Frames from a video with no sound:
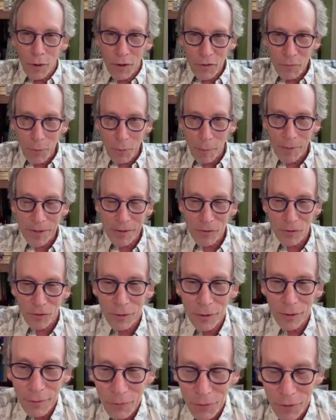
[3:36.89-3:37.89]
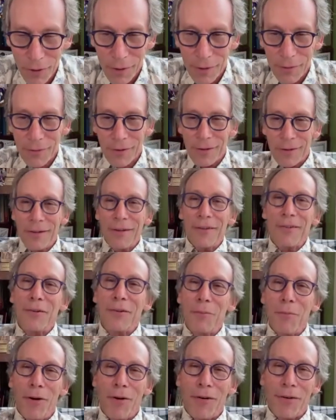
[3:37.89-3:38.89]
It's probably easier to live there than it is in
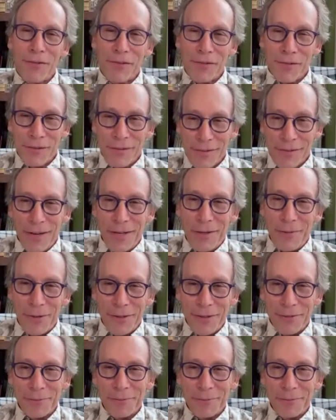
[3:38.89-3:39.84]
Mars. Anyway.